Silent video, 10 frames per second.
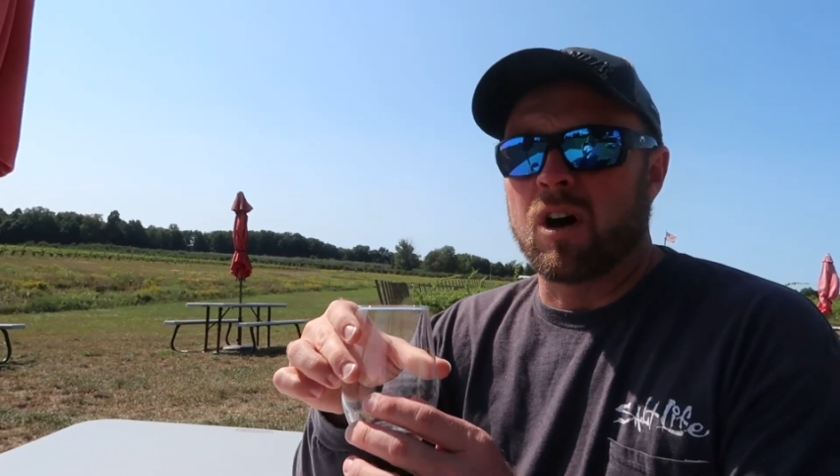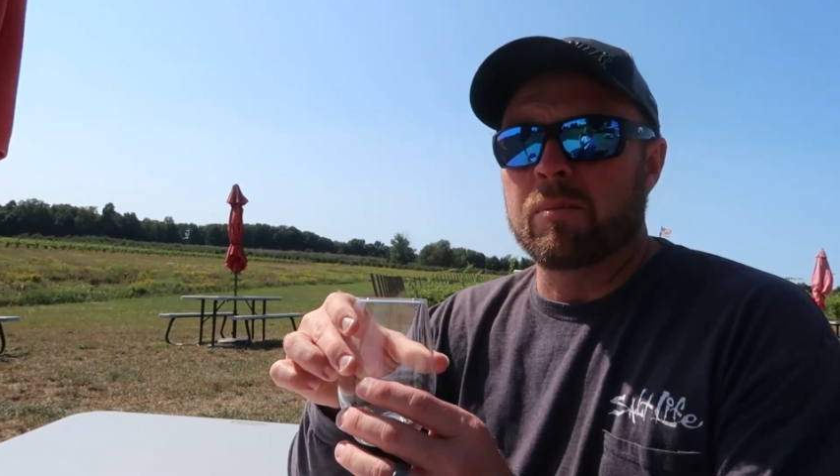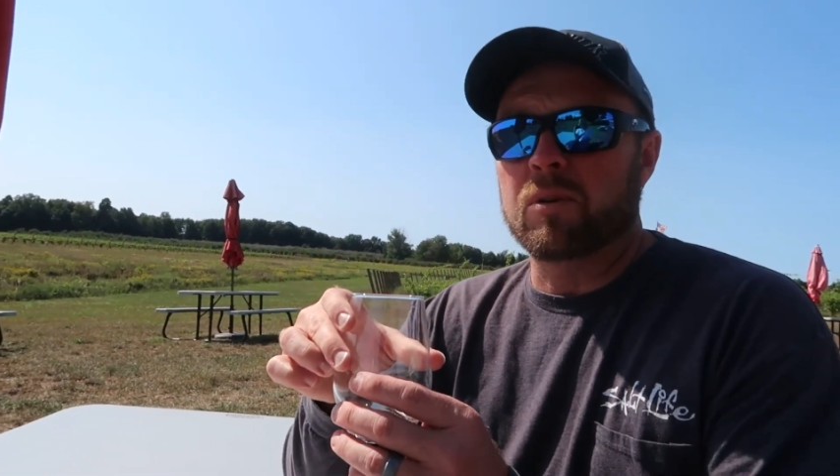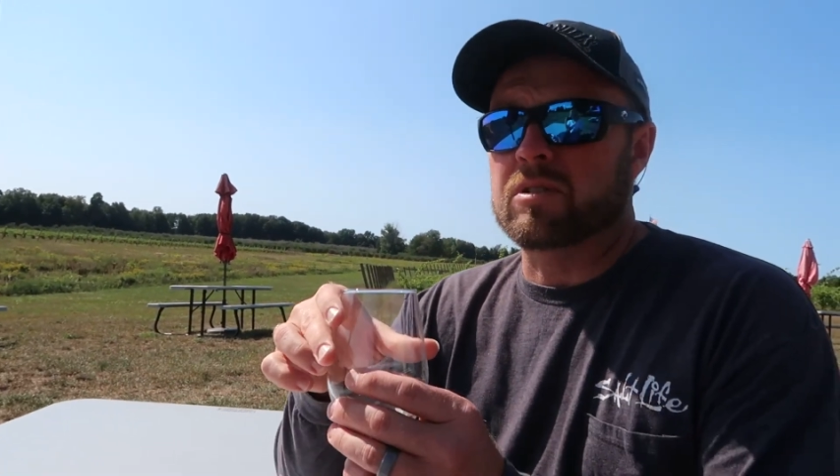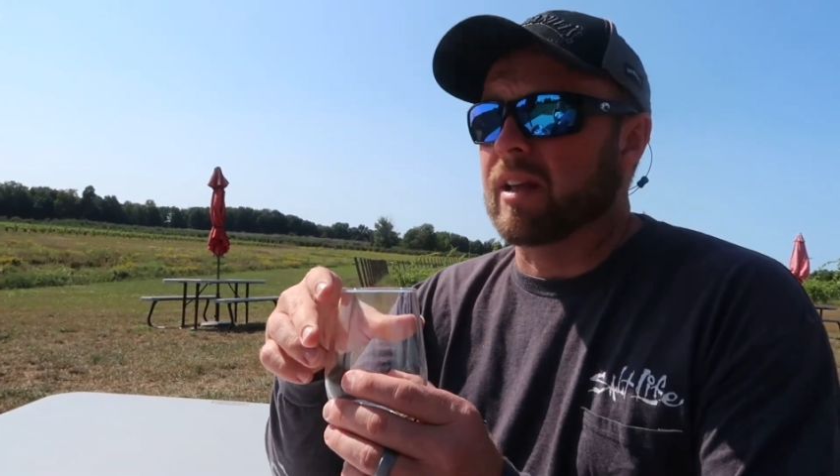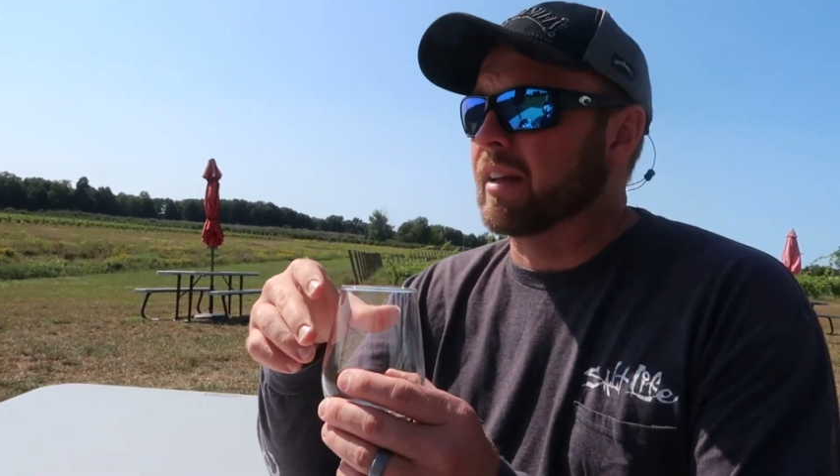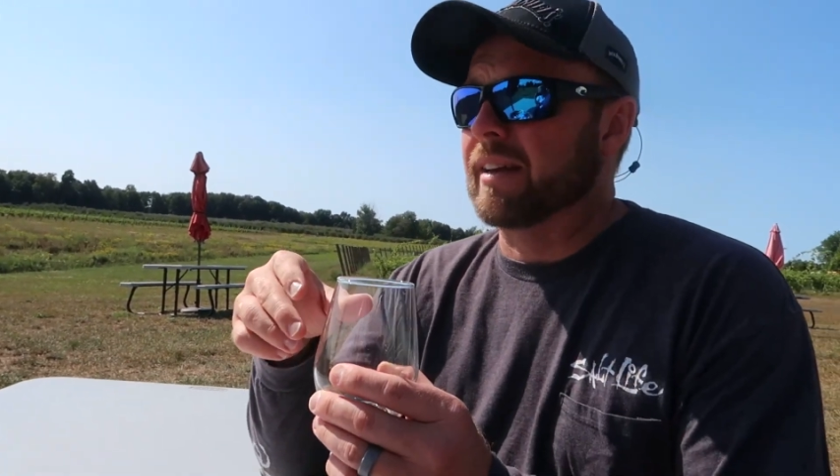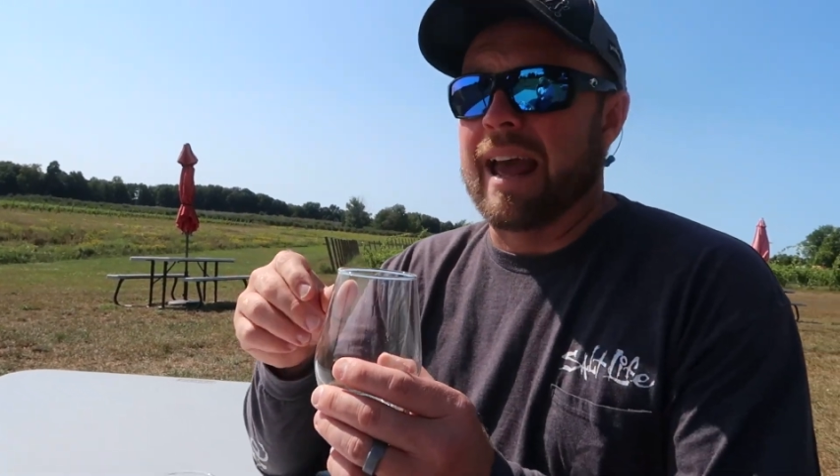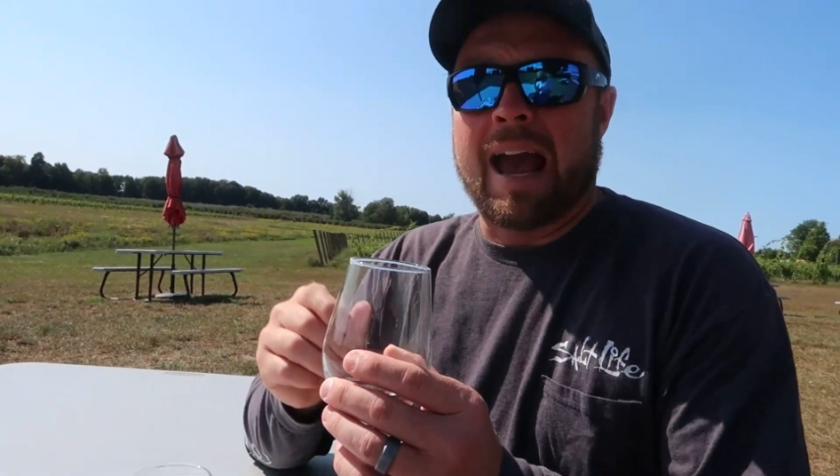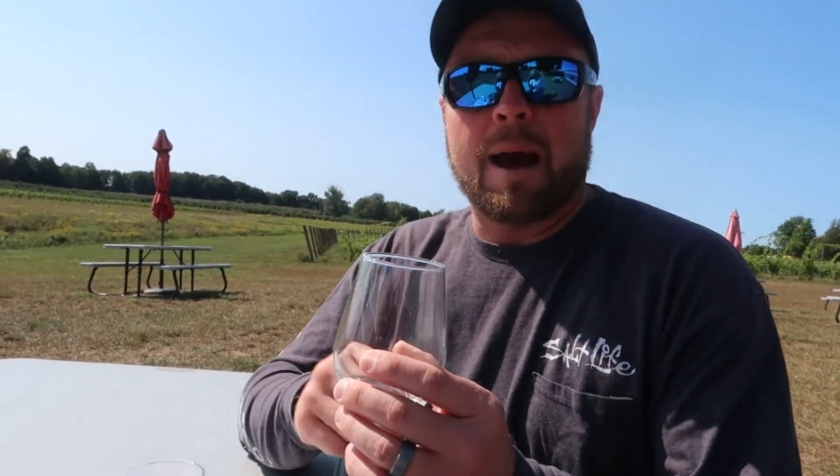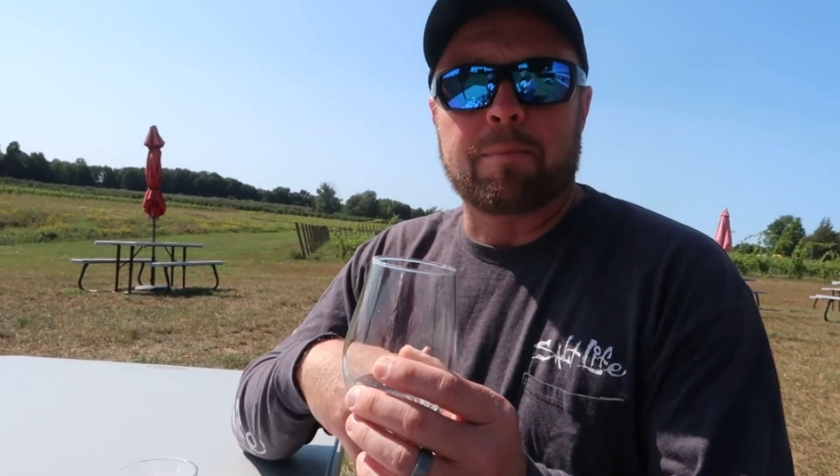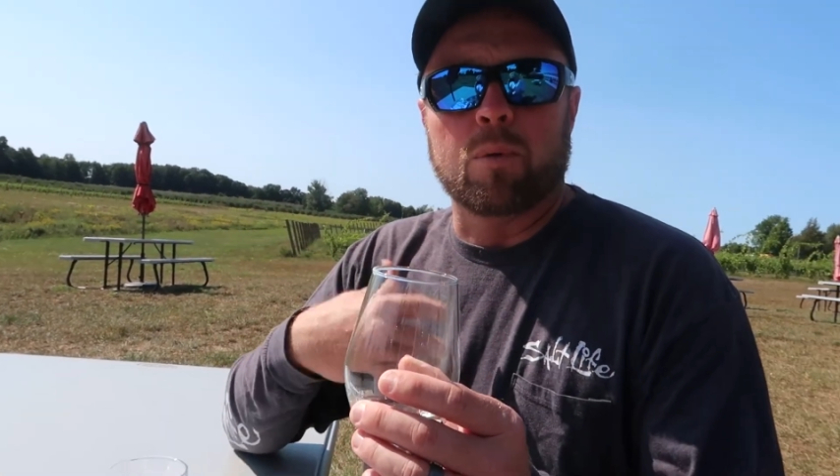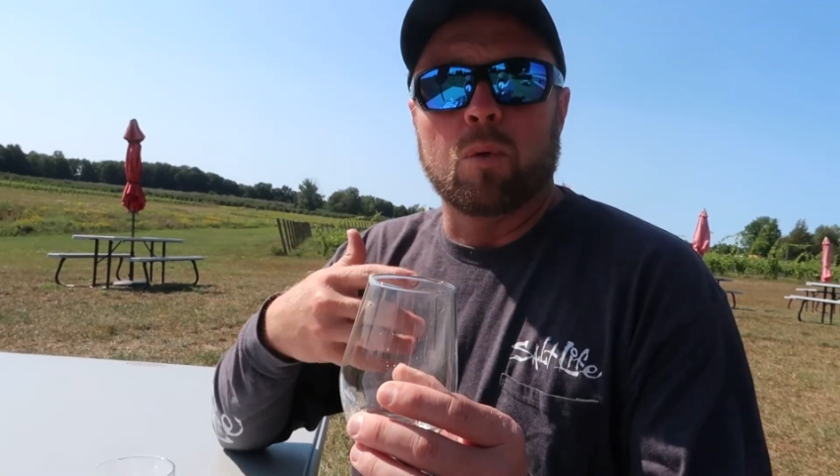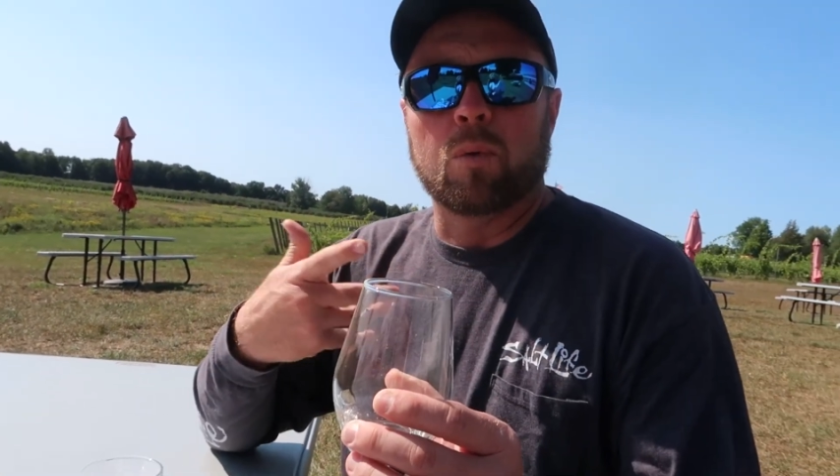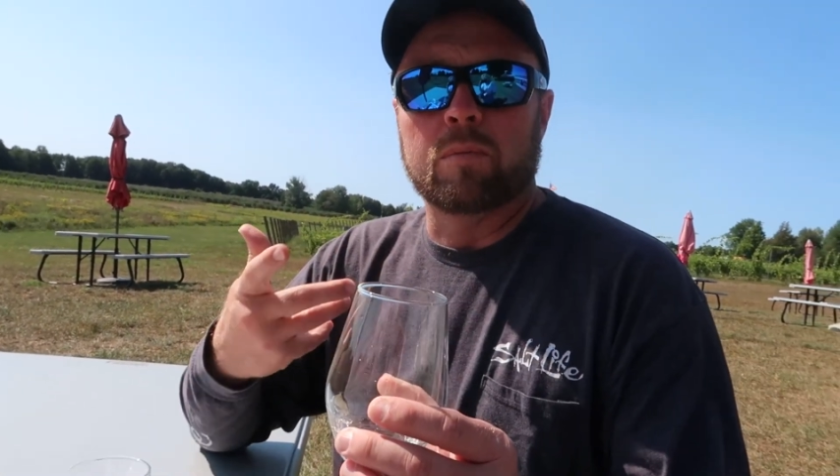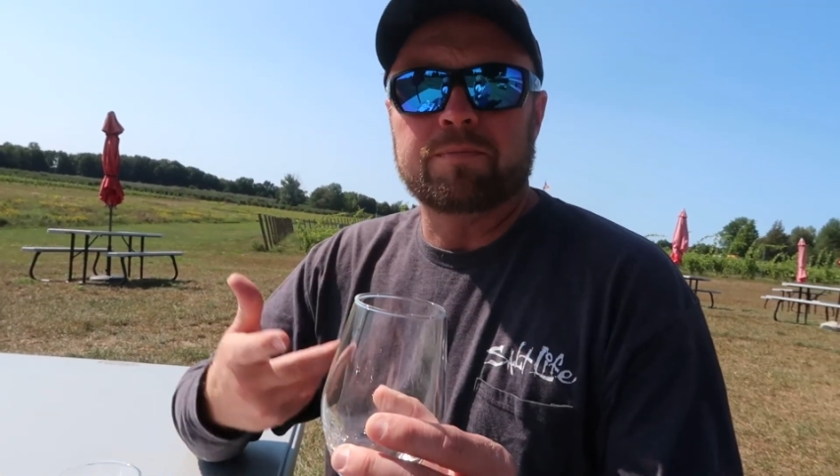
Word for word: almost like an apple.